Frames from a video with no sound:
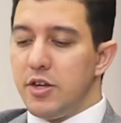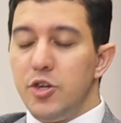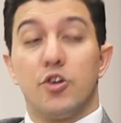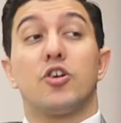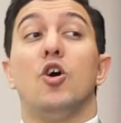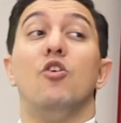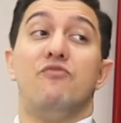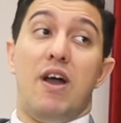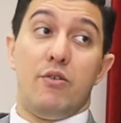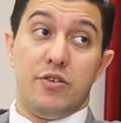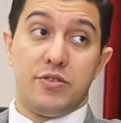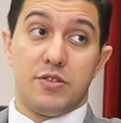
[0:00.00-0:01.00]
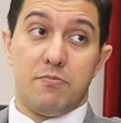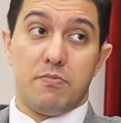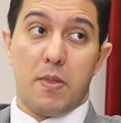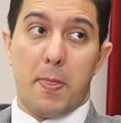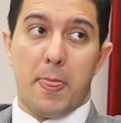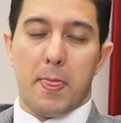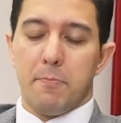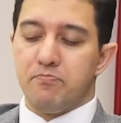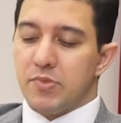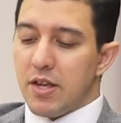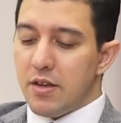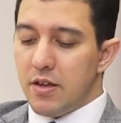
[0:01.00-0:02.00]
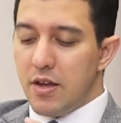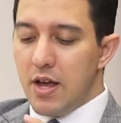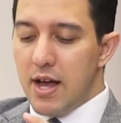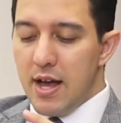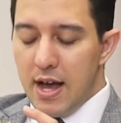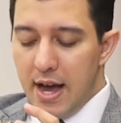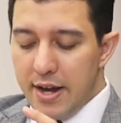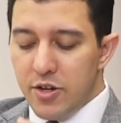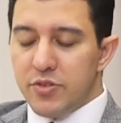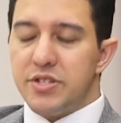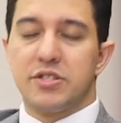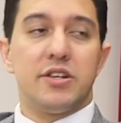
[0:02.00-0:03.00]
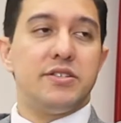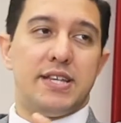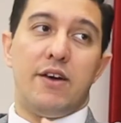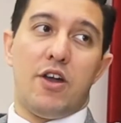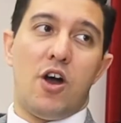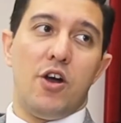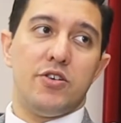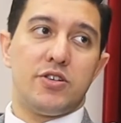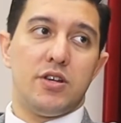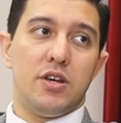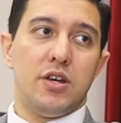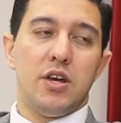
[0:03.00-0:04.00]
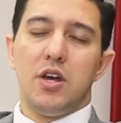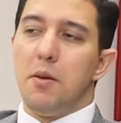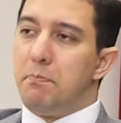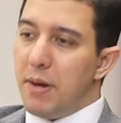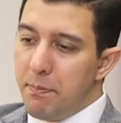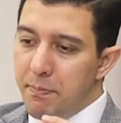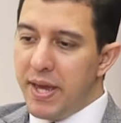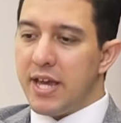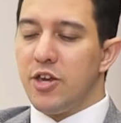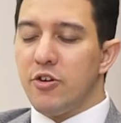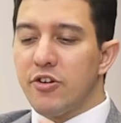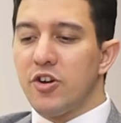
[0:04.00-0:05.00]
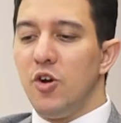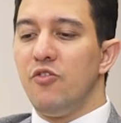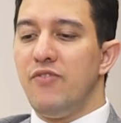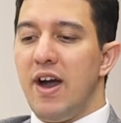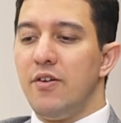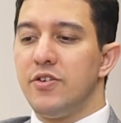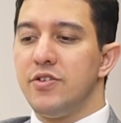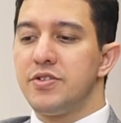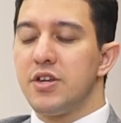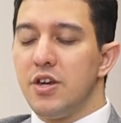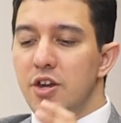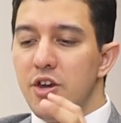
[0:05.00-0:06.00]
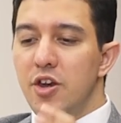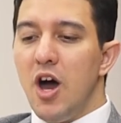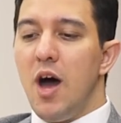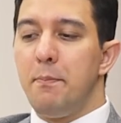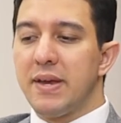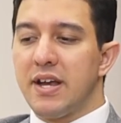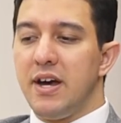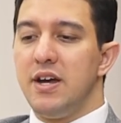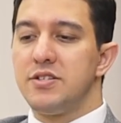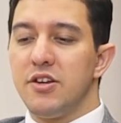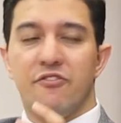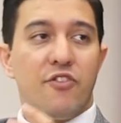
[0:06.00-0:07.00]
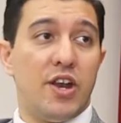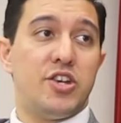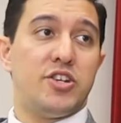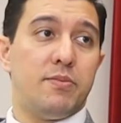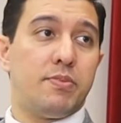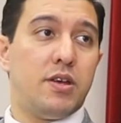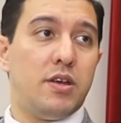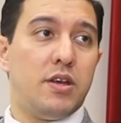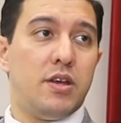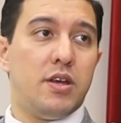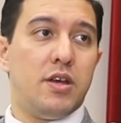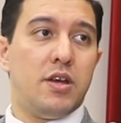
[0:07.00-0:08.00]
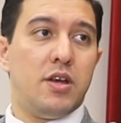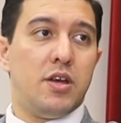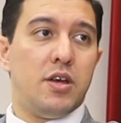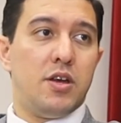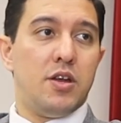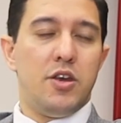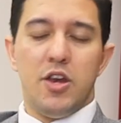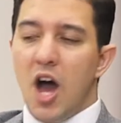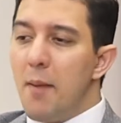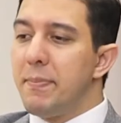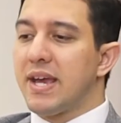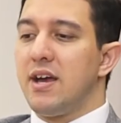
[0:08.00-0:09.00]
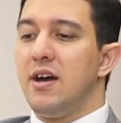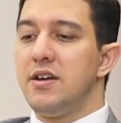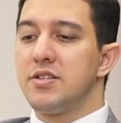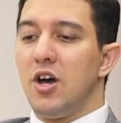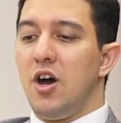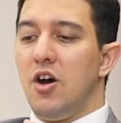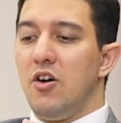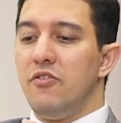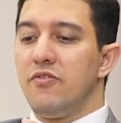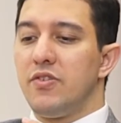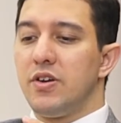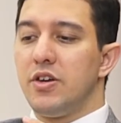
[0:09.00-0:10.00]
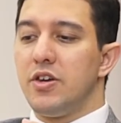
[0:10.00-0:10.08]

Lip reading: Your co-founders. I know this is going to sound harsh, but pick your co-founders not because of friendship. Not because of